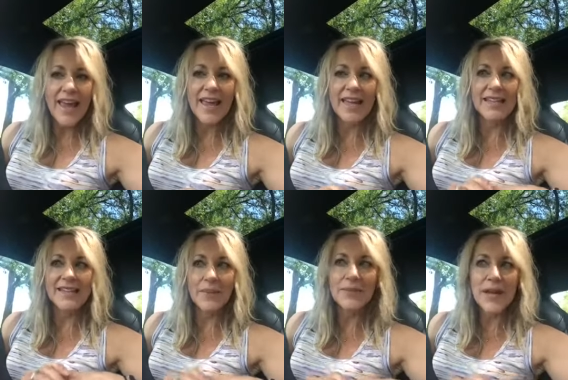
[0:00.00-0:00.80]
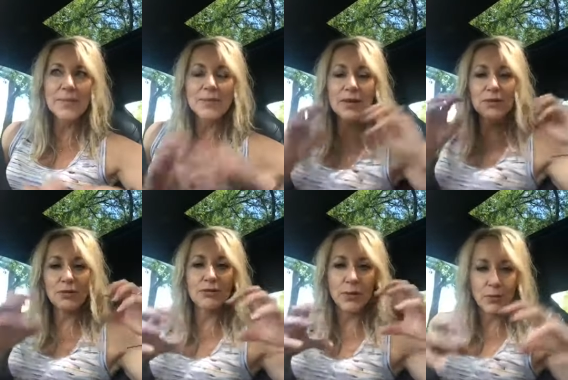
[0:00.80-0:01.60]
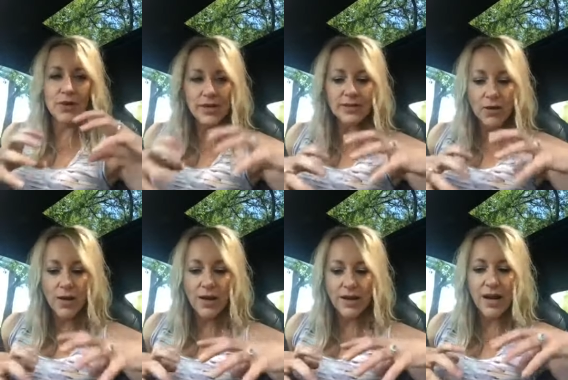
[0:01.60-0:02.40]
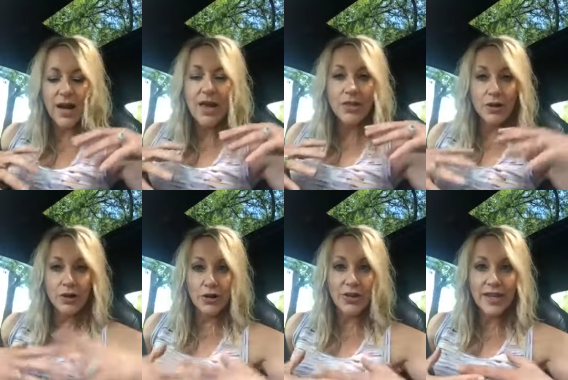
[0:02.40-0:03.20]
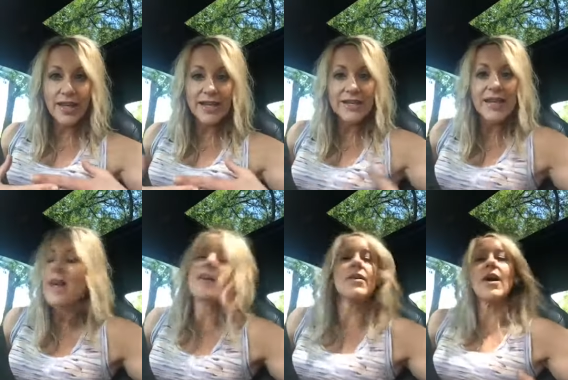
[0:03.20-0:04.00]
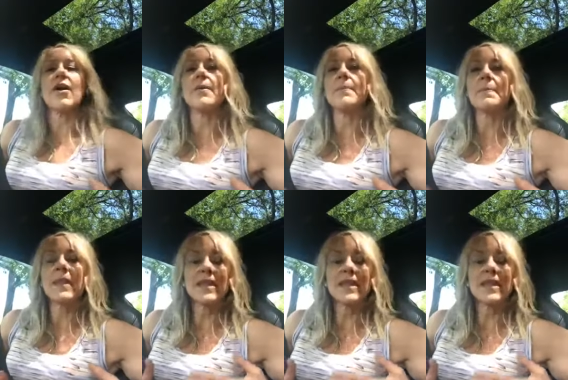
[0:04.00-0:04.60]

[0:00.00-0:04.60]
And sometimes, whenever you focus on the good things um,